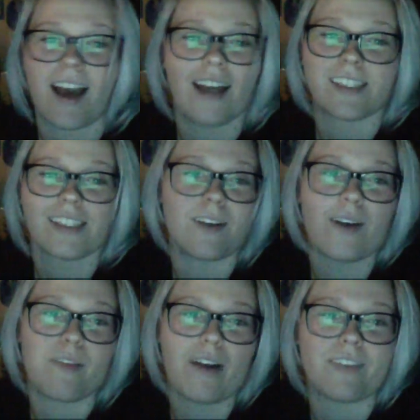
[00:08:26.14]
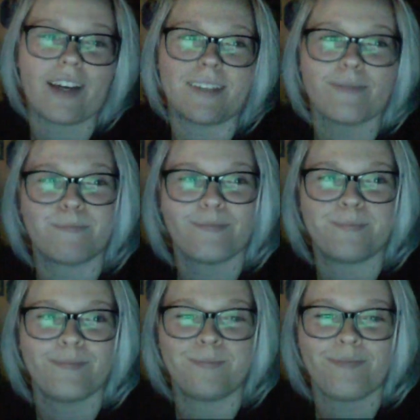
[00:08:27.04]
I still don't have Wi-Fi.
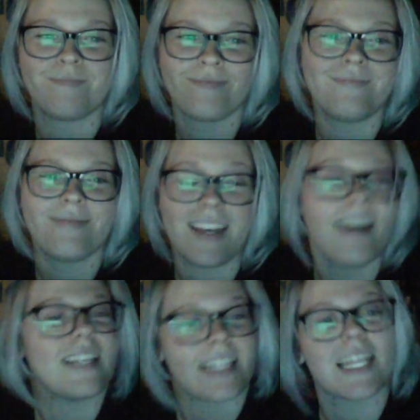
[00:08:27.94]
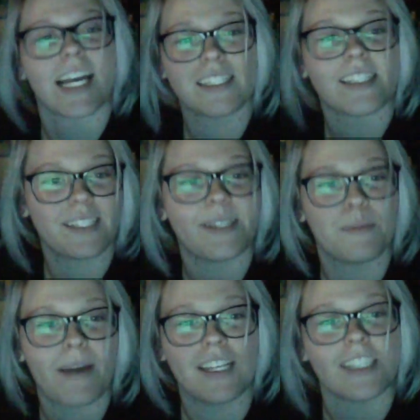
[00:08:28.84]
That's still my